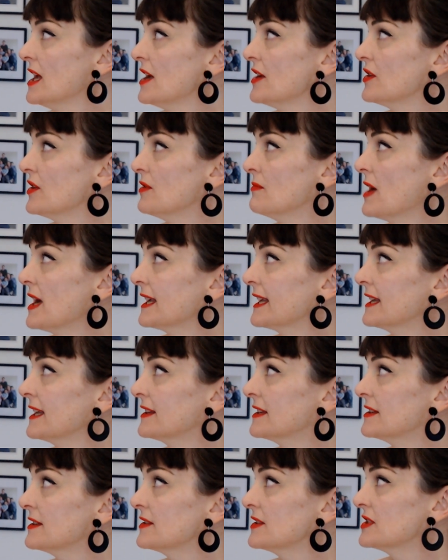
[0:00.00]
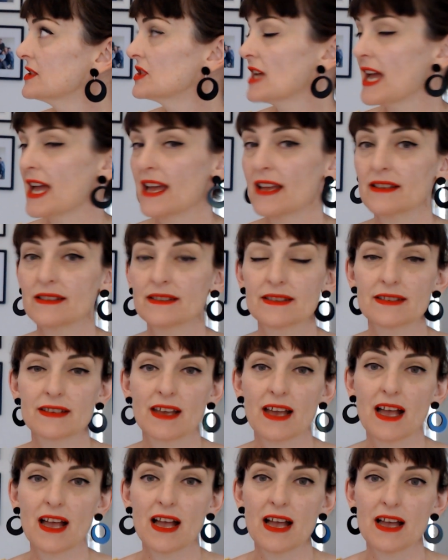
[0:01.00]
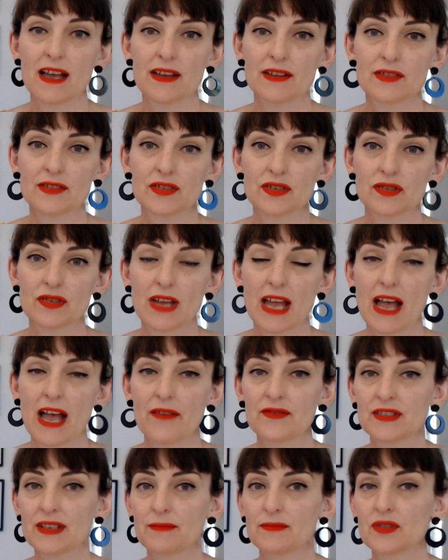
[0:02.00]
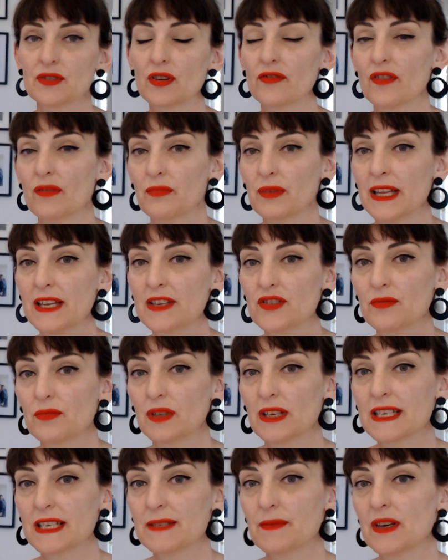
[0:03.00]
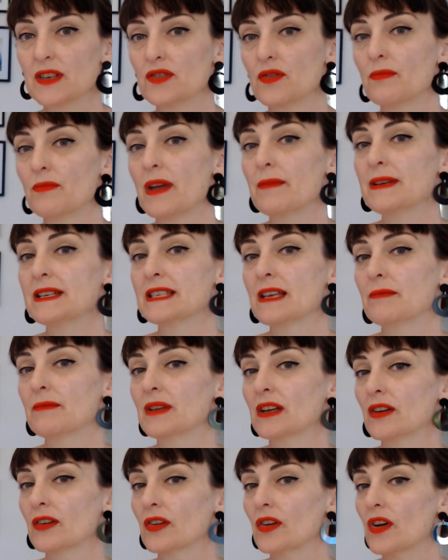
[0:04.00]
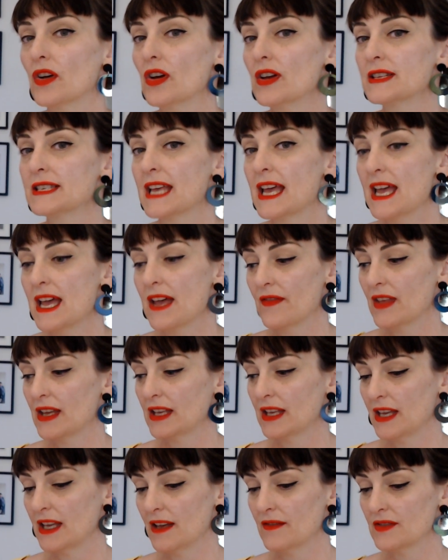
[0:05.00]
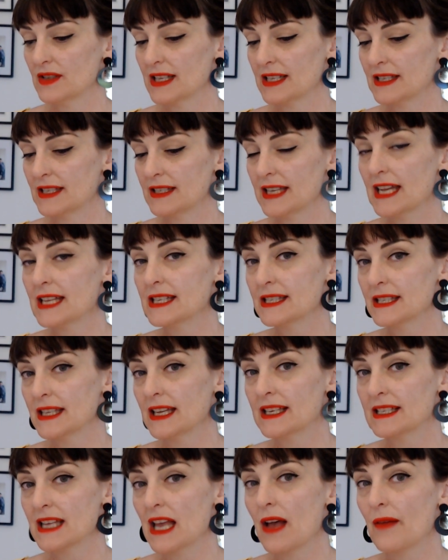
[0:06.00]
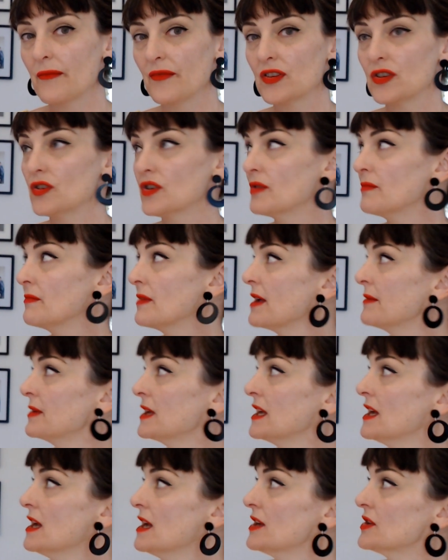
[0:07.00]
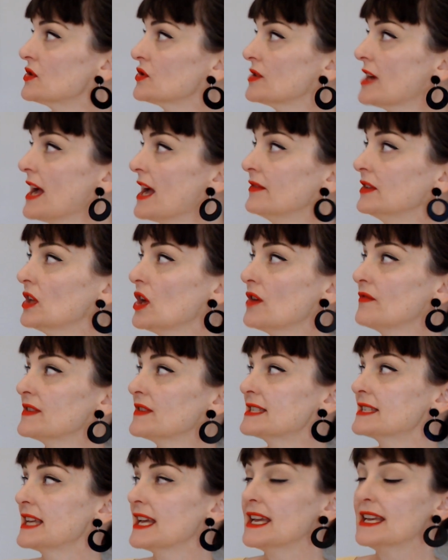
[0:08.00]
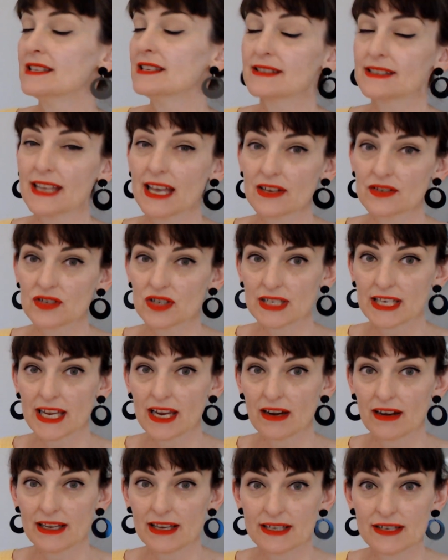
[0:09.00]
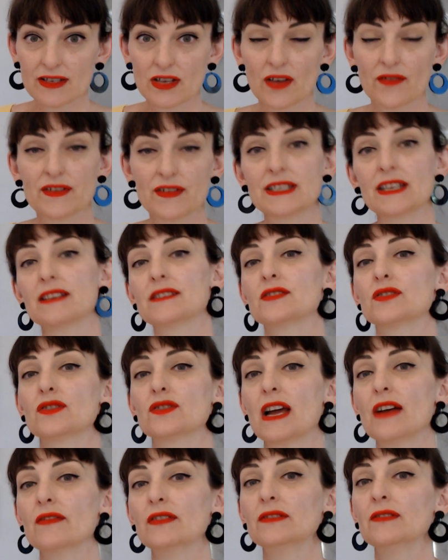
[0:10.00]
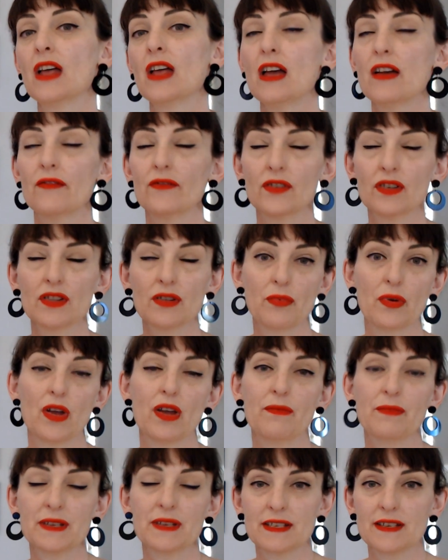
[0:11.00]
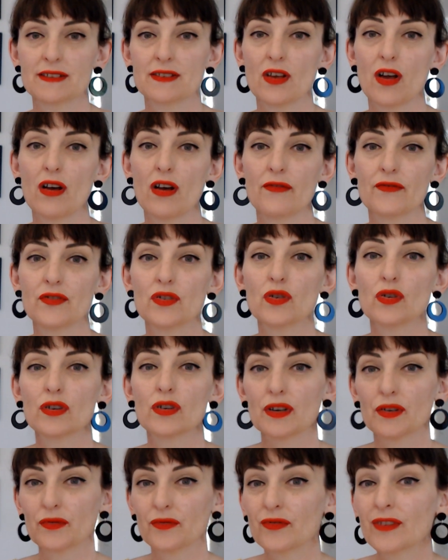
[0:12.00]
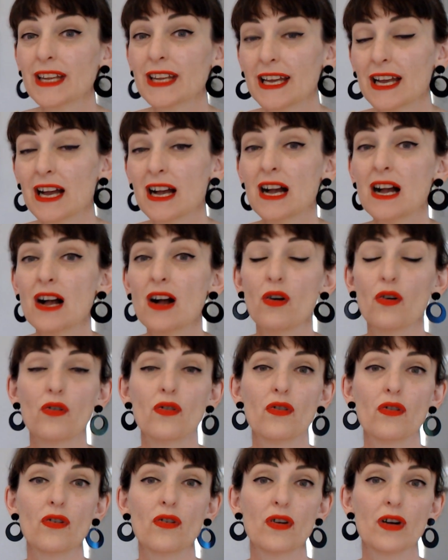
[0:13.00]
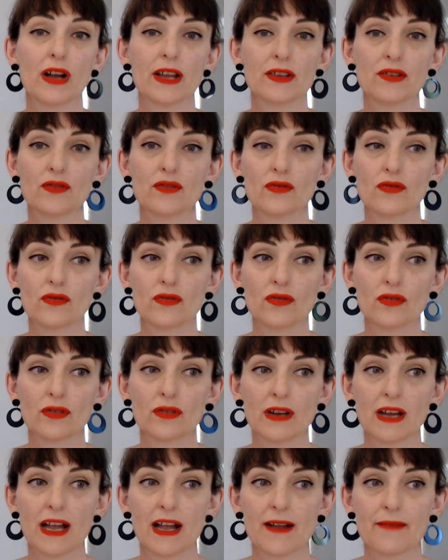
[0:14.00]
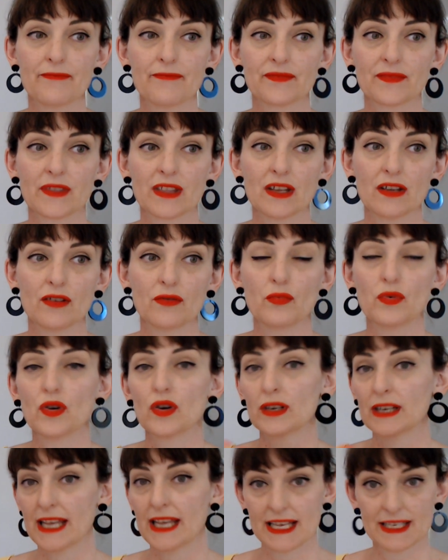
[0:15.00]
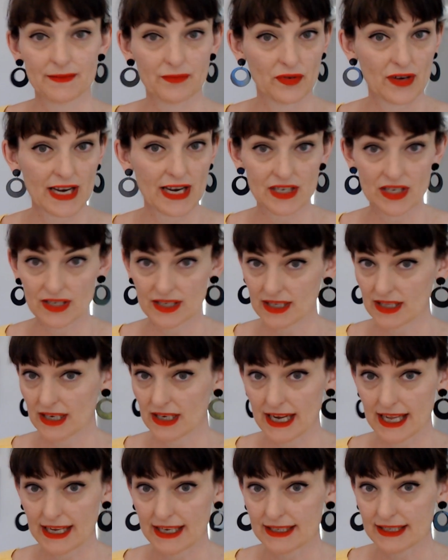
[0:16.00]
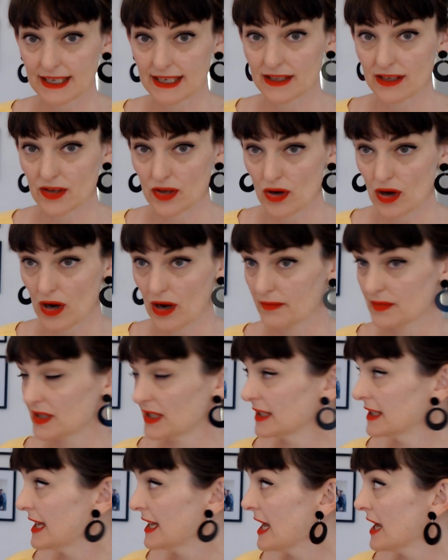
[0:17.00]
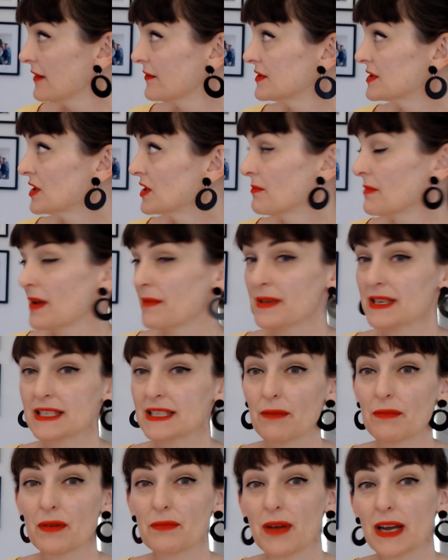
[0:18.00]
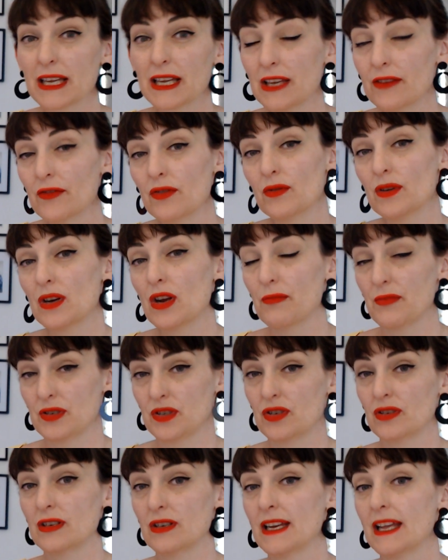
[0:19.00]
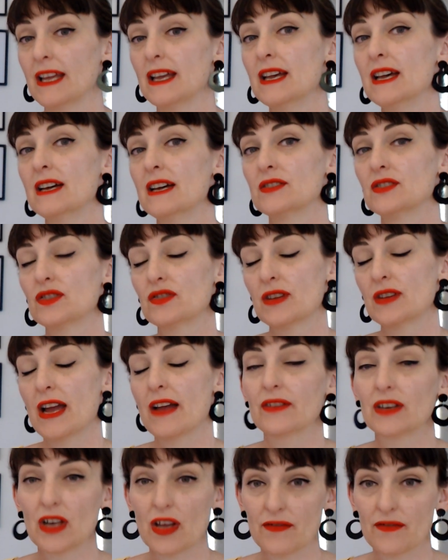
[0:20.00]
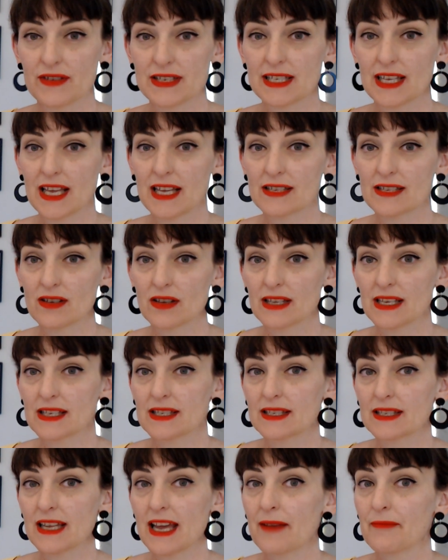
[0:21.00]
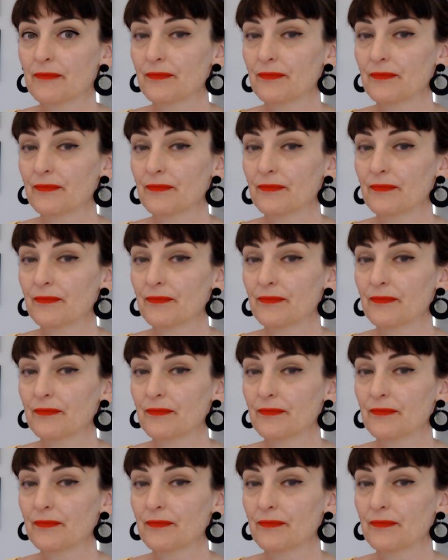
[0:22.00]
You might get the chance to have some sort of a pleasurable experience, or maybe something occurs that sets things up for you to maybe travel overseas. Sagittarius is overseas travel for the purposes of your career or your worldly aspirations and the legacy that you hope to leave. So maybe someone might give you an opportunity to travel overseas on this day.